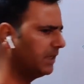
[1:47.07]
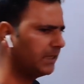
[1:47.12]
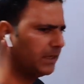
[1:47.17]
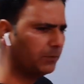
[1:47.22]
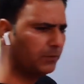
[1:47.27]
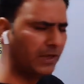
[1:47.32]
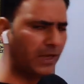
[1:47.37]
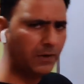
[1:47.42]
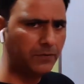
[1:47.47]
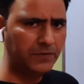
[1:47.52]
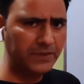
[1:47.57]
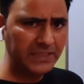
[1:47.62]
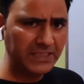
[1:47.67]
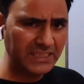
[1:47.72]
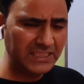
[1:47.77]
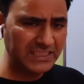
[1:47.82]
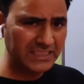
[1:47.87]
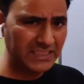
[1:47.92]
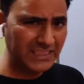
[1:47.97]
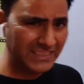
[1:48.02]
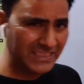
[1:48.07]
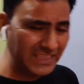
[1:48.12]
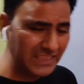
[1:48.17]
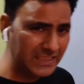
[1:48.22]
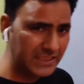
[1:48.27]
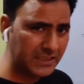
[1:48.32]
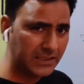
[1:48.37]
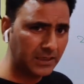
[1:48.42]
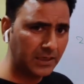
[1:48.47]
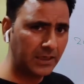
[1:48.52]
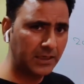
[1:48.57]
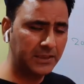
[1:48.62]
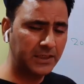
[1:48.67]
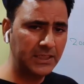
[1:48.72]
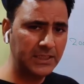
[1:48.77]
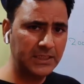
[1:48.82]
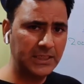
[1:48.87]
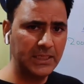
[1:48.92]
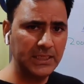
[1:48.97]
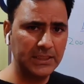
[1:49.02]
We have witnessed this
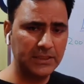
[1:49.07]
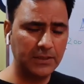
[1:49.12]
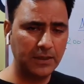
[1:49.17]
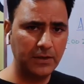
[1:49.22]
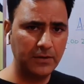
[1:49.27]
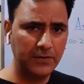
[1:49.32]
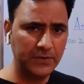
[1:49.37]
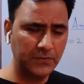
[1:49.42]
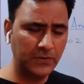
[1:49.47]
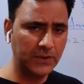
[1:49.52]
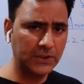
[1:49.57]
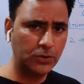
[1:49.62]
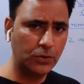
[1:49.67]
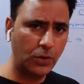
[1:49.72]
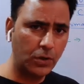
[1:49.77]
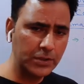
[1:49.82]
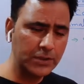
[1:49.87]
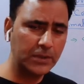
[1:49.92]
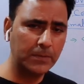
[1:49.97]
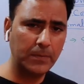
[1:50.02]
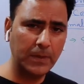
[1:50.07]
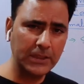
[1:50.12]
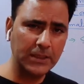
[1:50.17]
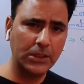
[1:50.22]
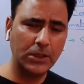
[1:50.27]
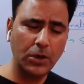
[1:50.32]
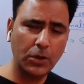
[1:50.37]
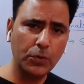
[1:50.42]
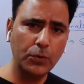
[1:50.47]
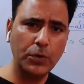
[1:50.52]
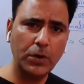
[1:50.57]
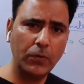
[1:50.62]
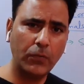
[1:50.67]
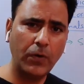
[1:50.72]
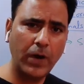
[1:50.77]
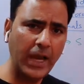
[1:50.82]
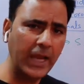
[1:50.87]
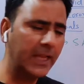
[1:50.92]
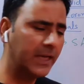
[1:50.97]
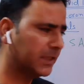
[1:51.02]
disease, which was caused by the
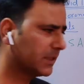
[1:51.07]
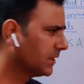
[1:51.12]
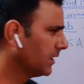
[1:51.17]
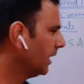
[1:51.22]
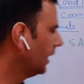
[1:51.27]
coronavirus